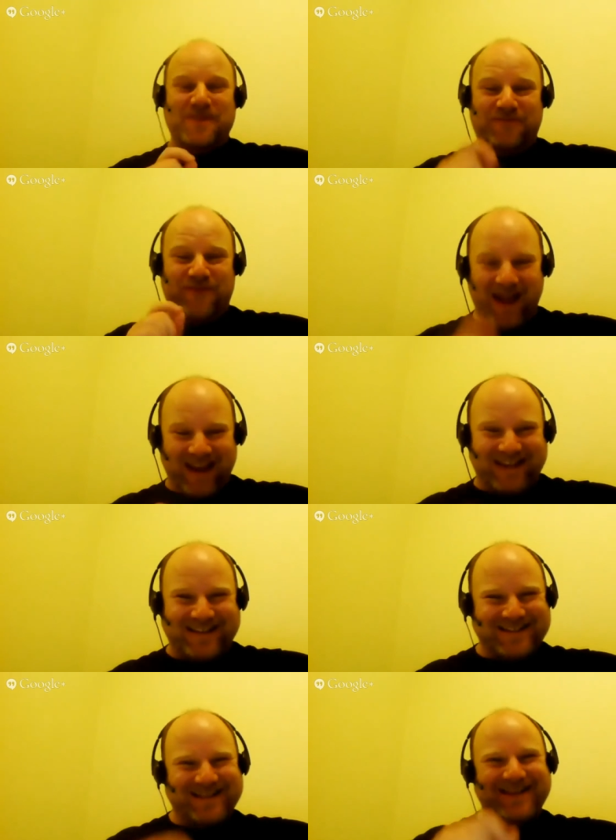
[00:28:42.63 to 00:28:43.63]

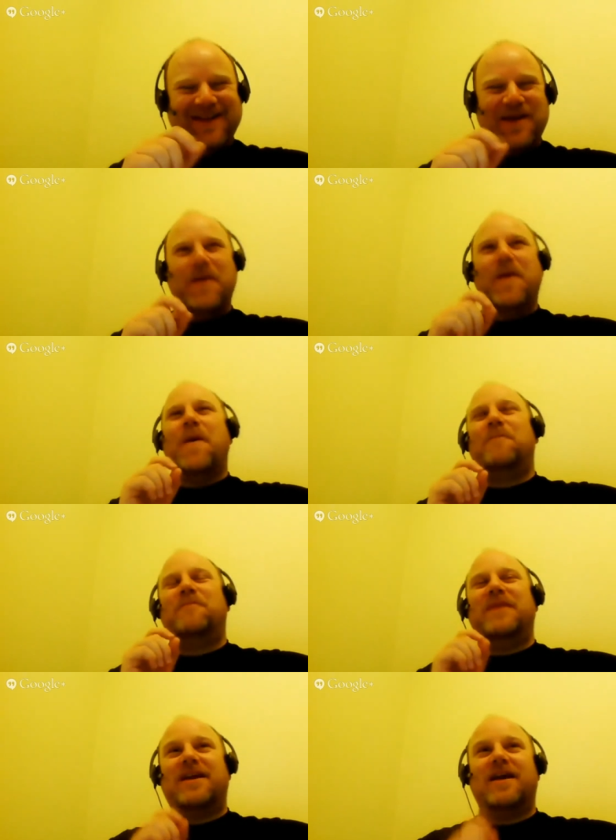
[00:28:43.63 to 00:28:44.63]
advice
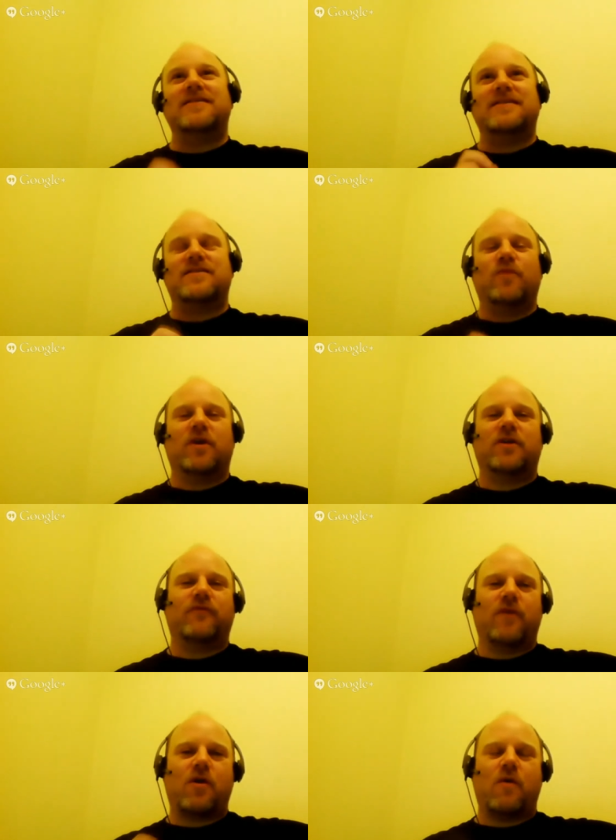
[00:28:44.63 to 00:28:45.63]
because this works
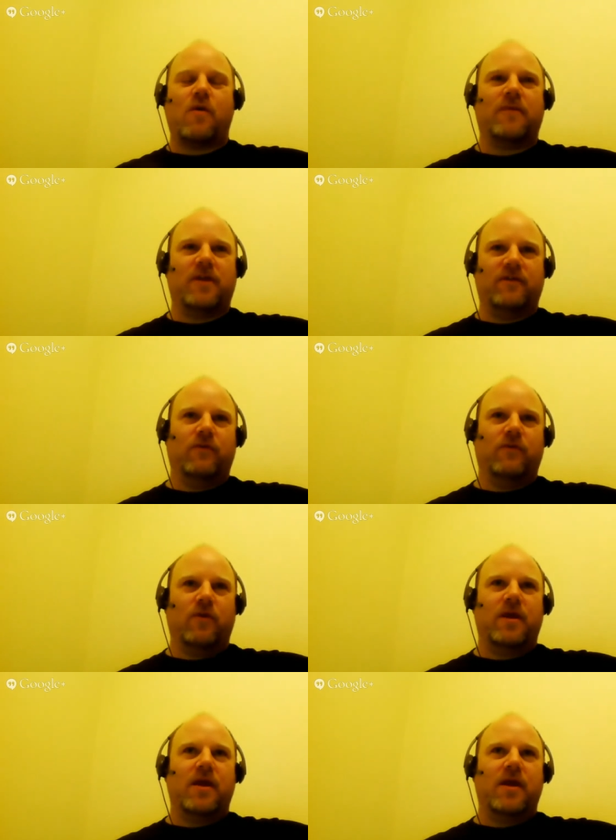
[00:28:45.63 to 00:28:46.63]
for a cooperative
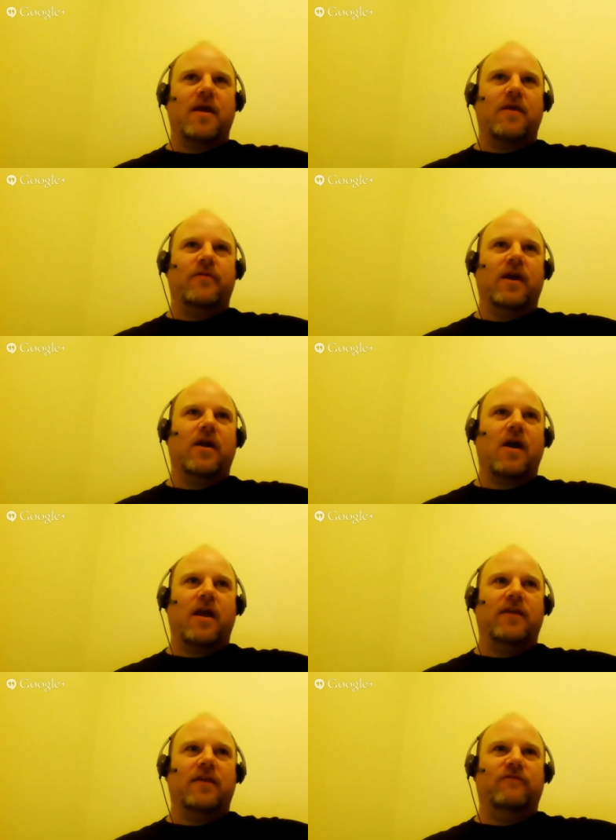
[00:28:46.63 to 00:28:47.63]
group. There
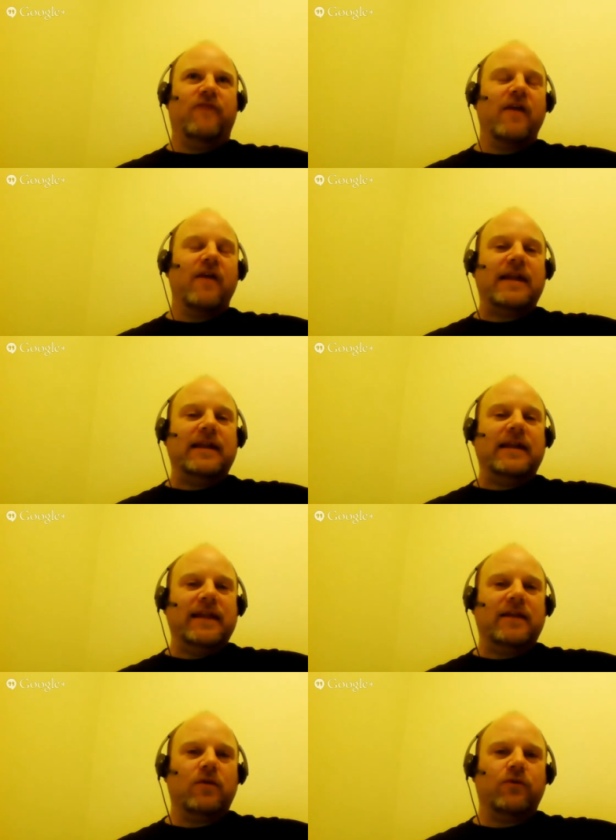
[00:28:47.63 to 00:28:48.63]
is very
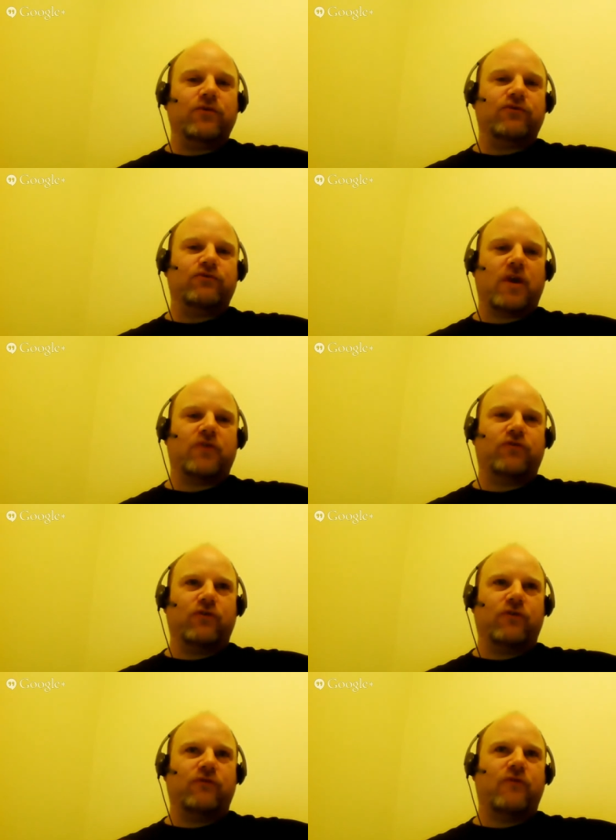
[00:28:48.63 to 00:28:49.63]
little
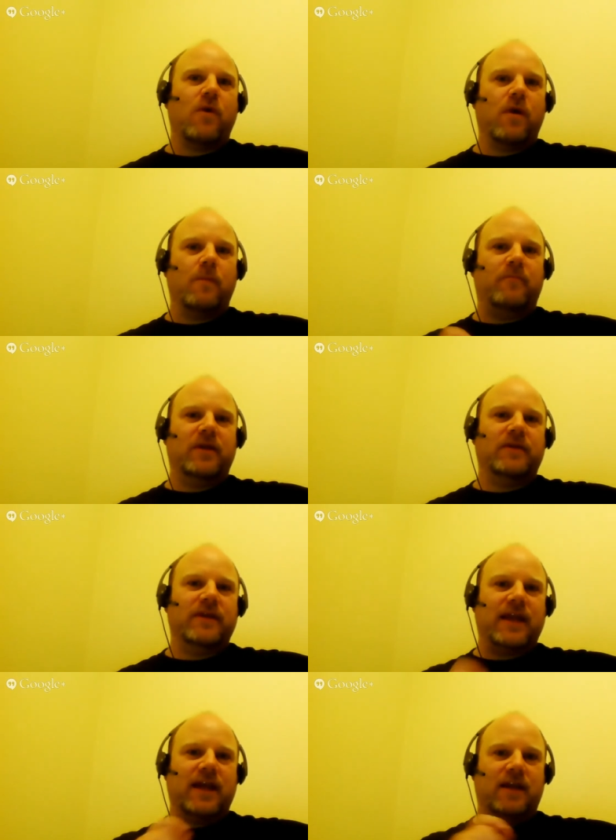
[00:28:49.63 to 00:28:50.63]
structure for
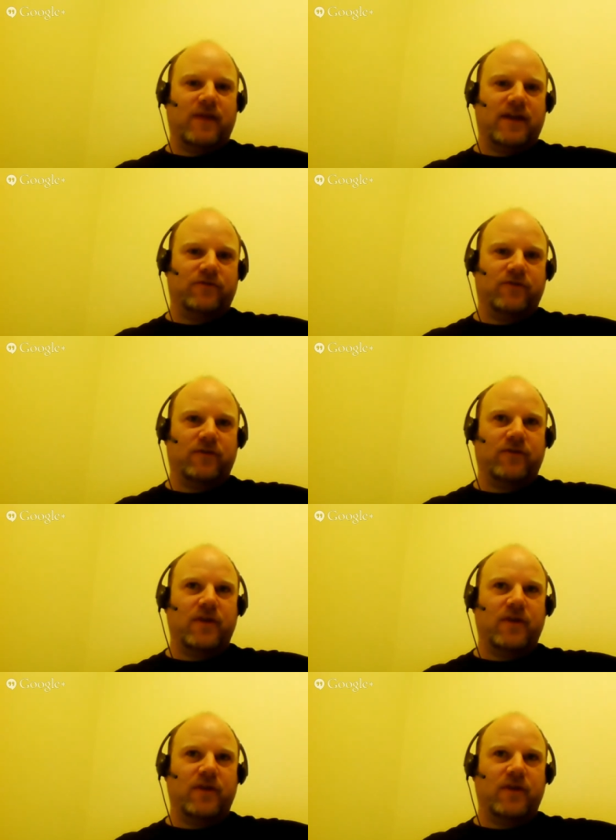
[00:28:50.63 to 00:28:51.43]
building adventures.